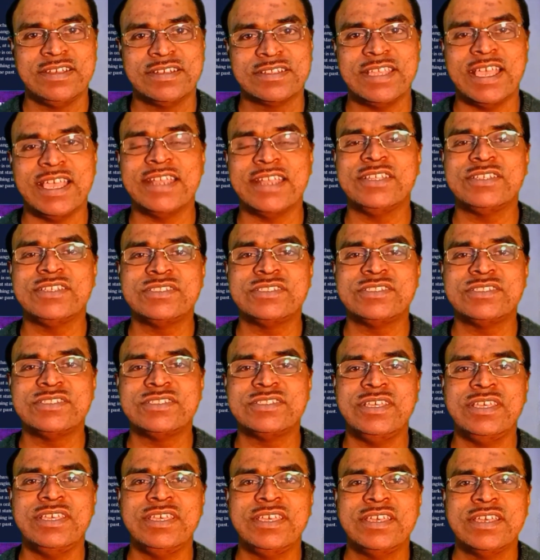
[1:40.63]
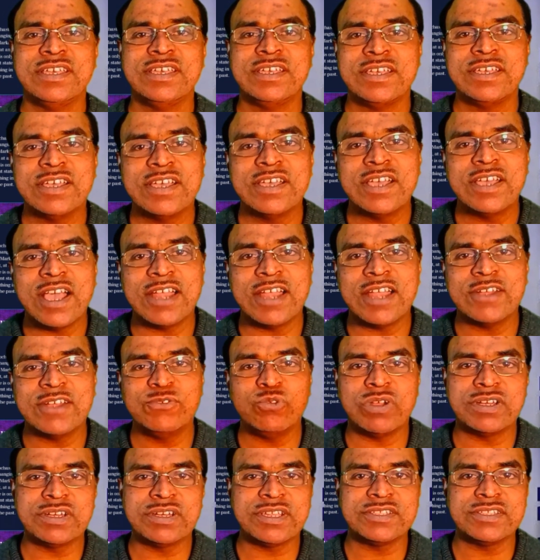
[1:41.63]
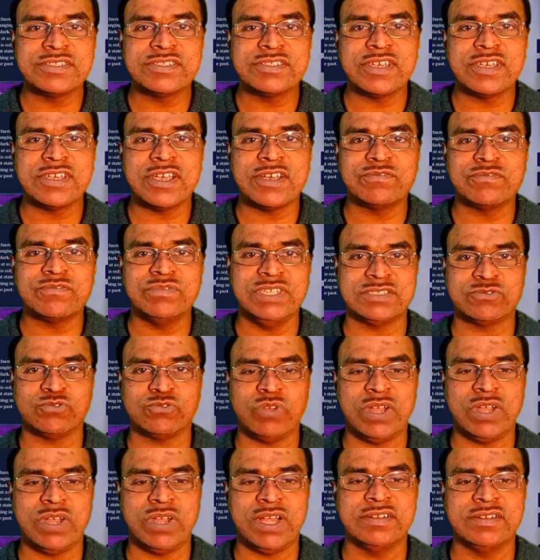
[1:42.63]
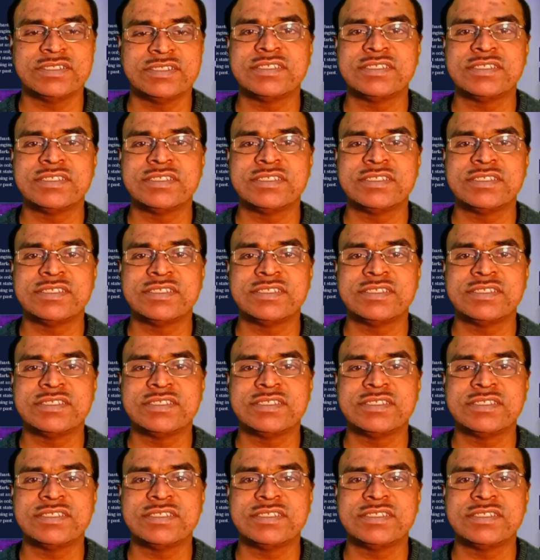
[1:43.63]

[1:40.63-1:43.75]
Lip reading: That is the advantage of this one.